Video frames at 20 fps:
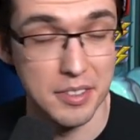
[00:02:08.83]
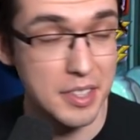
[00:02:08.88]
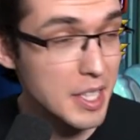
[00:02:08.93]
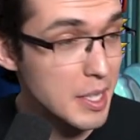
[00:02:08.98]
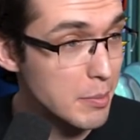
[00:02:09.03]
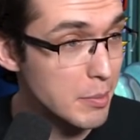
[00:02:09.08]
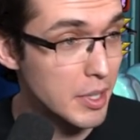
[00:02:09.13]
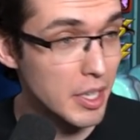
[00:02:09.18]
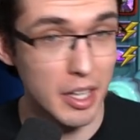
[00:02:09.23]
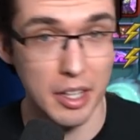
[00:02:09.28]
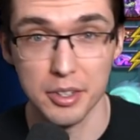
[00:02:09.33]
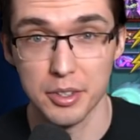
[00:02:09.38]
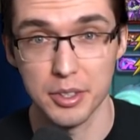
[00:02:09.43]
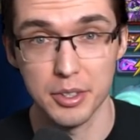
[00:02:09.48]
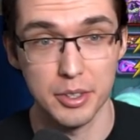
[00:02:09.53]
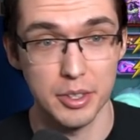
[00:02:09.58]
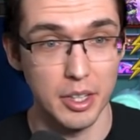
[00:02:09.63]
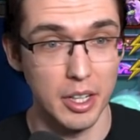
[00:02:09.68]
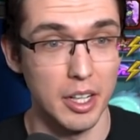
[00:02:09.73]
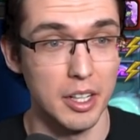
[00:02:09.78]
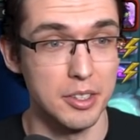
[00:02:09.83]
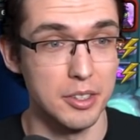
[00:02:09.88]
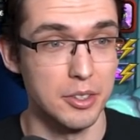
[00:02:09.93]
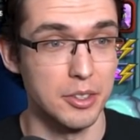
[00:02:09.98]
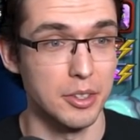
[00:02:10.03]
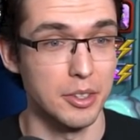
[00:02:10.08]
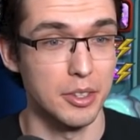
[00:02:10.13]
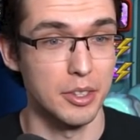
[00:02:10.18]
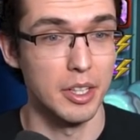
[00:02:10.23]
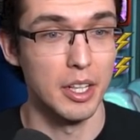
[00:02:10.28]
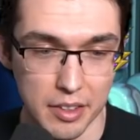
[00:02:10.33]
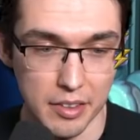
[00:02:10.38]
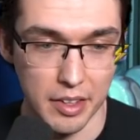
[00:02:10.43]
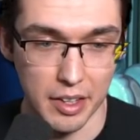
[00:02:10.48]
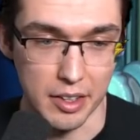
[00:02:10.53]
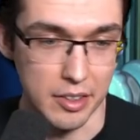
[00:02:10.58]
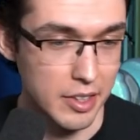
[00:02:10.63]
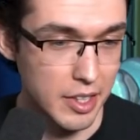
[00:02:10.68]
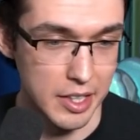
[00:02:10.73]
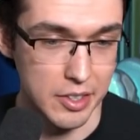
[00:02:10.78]
Demon Hunter,
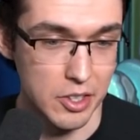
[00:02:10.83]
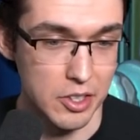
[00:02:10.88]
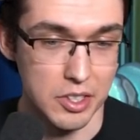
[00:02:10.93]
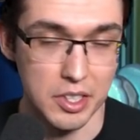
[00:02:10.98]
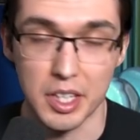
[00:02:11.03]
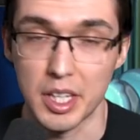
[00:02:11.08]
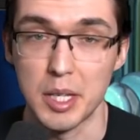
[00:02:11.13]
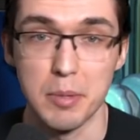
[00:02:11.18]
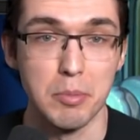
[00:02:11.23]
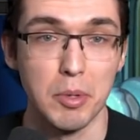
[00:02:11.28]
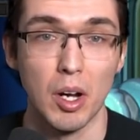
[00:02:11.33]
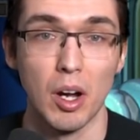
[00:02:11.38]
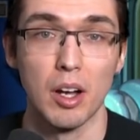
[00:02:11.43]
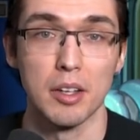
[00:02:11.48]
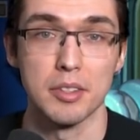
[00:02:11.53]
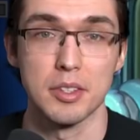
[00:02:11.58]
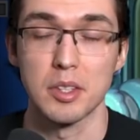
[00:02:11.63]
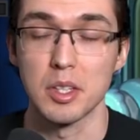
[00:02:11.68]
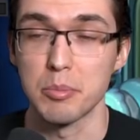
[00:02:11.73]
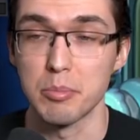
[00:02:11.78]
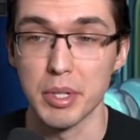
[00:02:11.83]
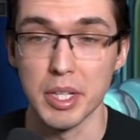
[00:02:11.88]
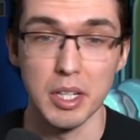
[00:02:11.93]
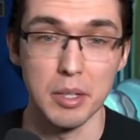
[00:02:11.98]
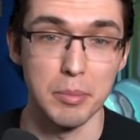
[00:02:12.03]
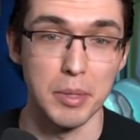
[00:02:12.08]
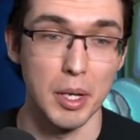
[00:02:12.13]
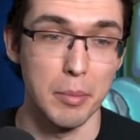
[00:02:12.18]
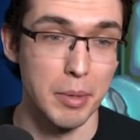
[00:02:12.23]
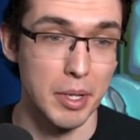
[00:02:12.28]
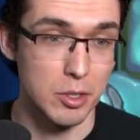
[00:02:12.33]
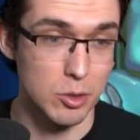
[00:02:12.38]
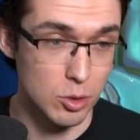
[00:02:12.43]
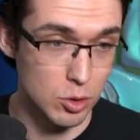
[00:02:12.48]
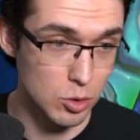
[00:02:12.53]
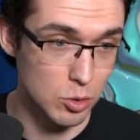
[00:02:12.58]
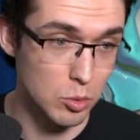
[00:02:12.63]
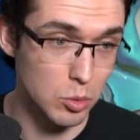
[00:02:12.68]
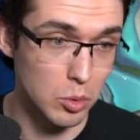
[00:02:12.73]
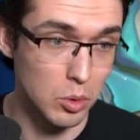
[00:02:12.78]
they just keep constantly beating me up at
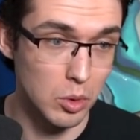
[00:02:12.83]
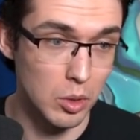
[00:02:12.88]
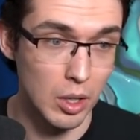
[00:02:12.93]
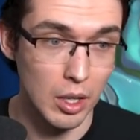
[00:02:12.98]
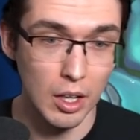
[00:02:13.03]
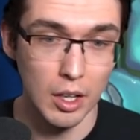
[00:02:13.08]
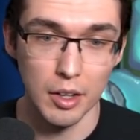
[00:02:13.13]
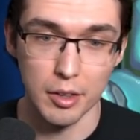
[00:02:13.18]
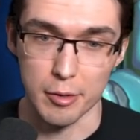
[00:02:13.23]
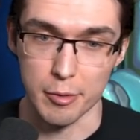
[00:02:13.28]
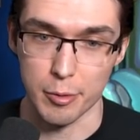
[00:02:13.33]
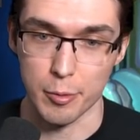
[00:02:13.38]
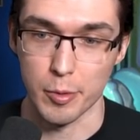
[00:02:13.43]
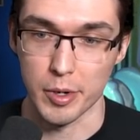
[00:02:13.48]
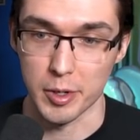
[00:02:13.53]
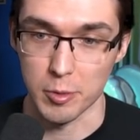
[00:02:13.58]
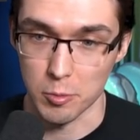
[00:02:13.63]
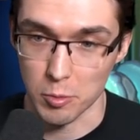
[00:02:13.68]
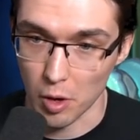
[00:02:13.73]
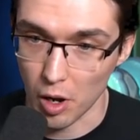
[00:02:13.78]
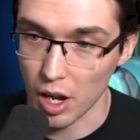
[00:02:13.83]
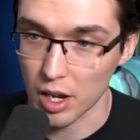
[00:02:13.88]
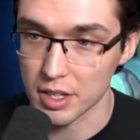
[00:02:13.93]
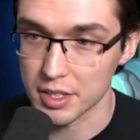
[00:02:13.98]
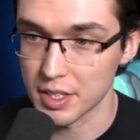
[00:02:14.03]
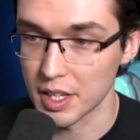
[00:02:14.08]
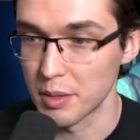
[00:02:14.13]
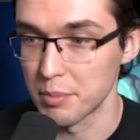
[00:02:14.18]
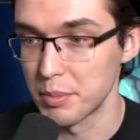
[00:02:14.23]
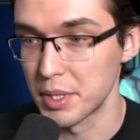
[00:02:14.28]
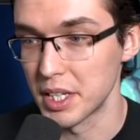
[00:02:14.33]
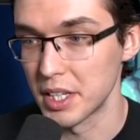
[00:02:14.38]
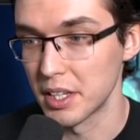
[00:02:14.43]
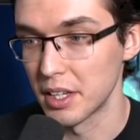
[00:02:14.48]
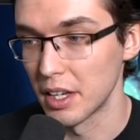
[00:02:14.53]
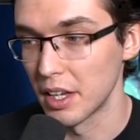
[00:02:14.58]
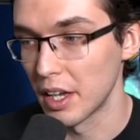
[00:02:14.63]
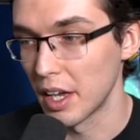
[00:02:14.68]
school. They're throwing rocks at me.